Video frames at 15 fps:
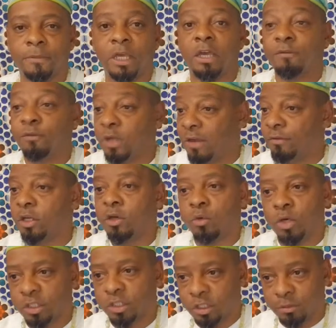yeah, if you have any
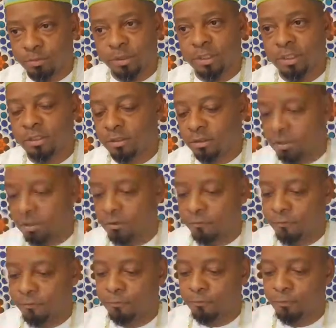questions, please
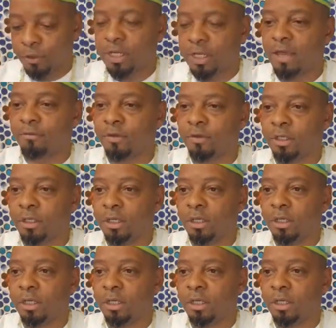feel free to dive in,